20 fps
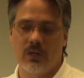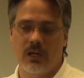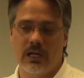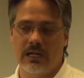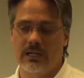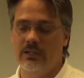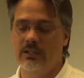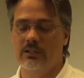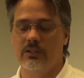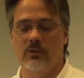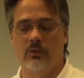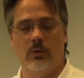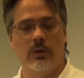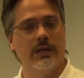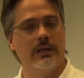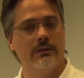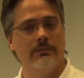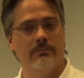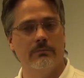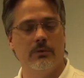I couldn't
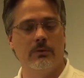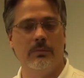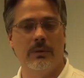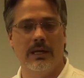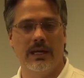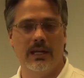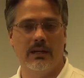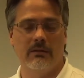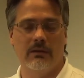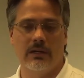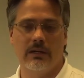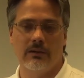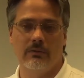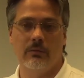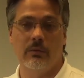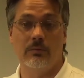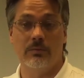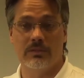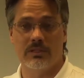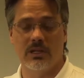quite put my head around
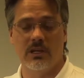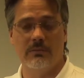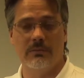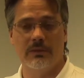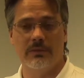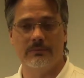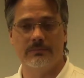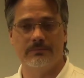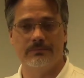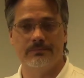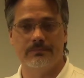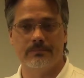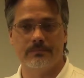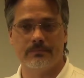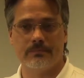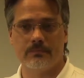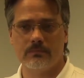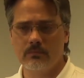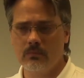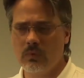what was coming.
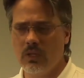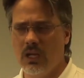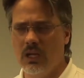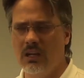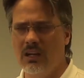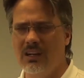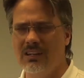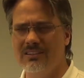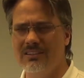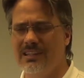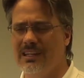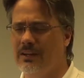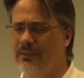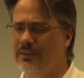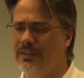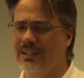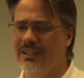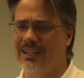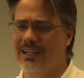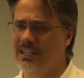And honestly, I don't
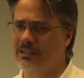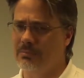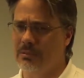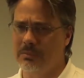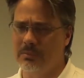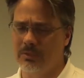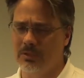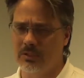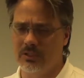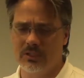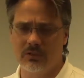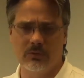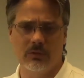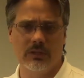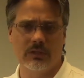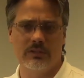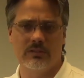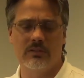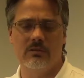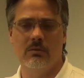think a lot of people could
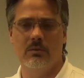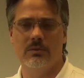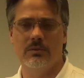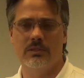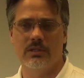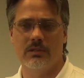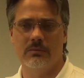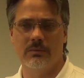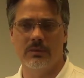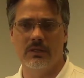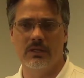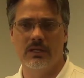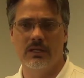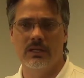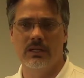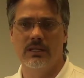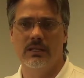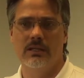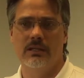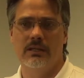really see what was coming
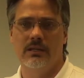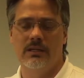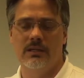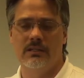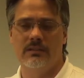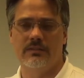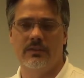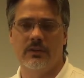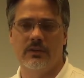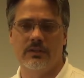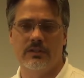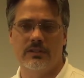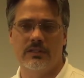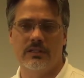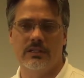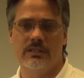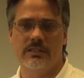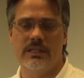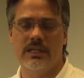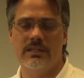as far as the
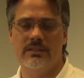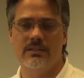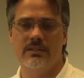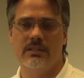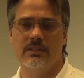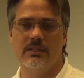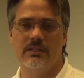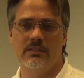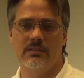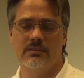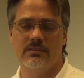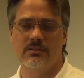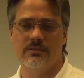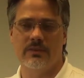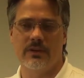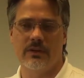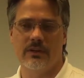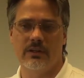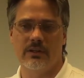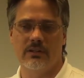intensity and the
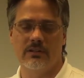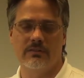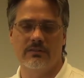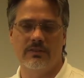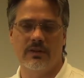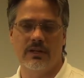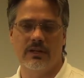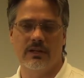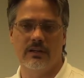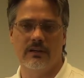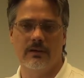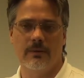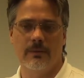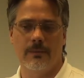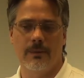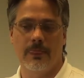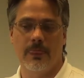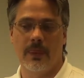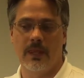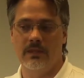severity of the fire,
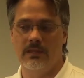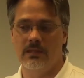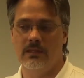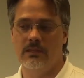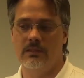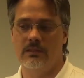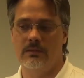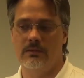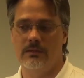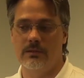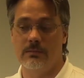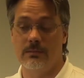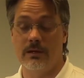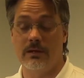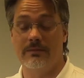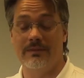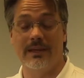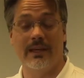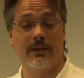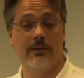and then the
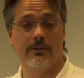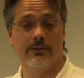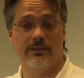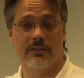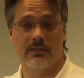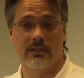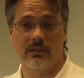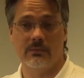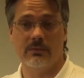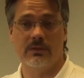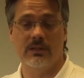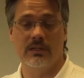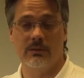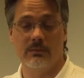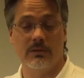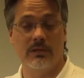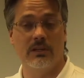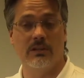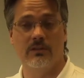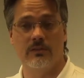amount of acres that it
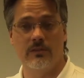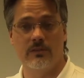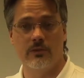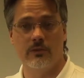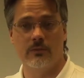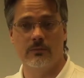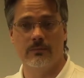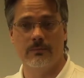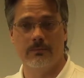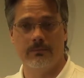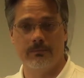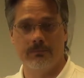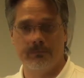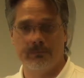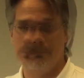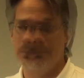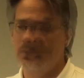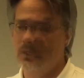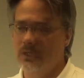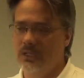would consume.
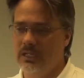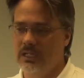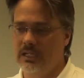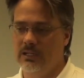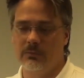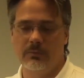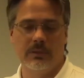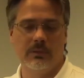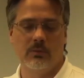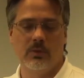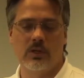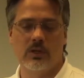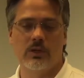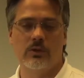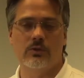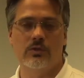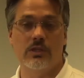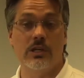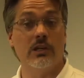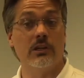It'll be one of
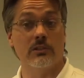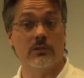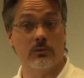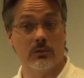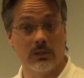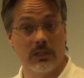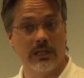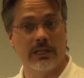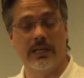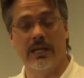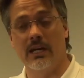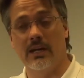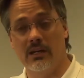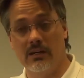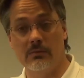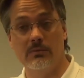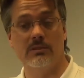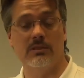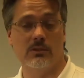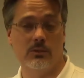those years where I
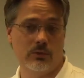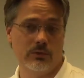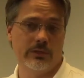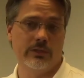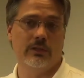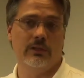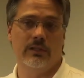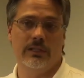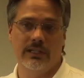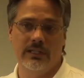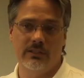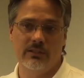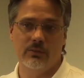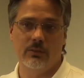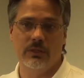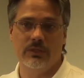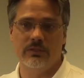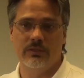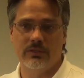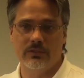was in North Carolina in
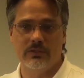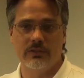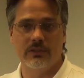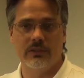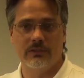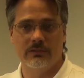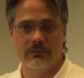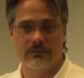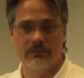2016.